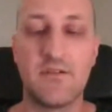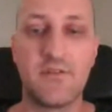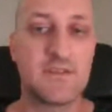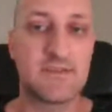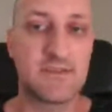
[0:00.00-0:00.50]

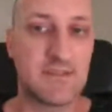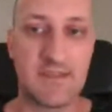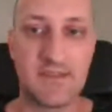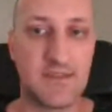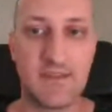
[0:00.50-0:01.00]
Rust
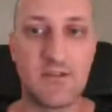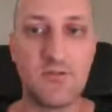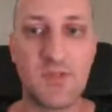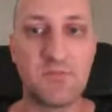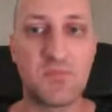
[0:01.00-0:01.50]
and
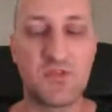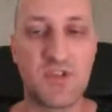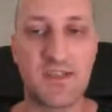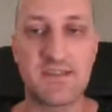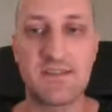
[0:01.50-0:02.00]
Lumen
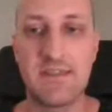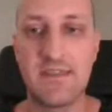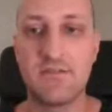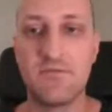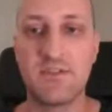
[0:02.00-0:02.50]
project,
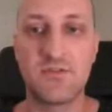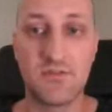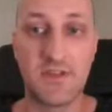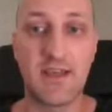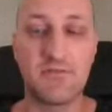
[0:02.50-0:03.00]
which
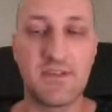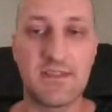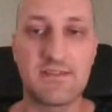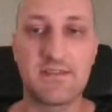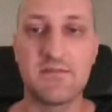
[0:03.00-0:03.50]
should allow
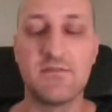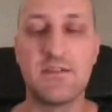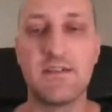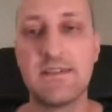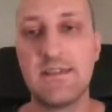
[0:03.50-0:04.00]
that.
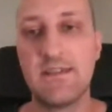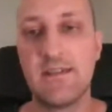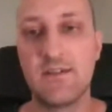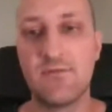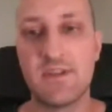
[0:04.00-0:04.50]
So
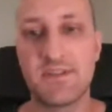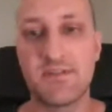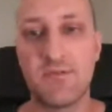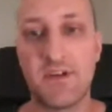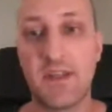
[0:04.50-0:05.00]

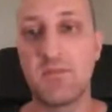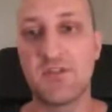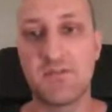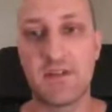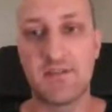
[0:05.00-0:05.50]
once we are
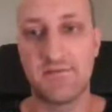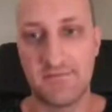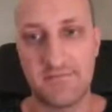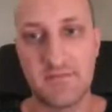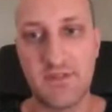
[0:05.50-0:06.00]
able to kind of
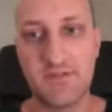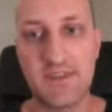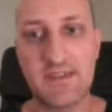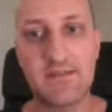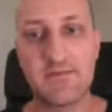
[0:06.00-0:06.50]

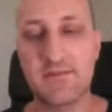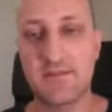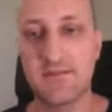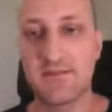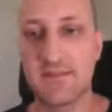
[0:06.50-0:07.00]
use it,
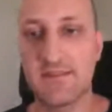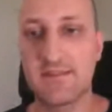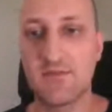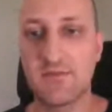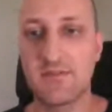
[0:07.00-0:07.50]
because
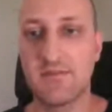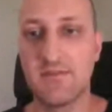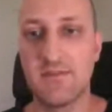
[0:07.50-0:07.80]
it's not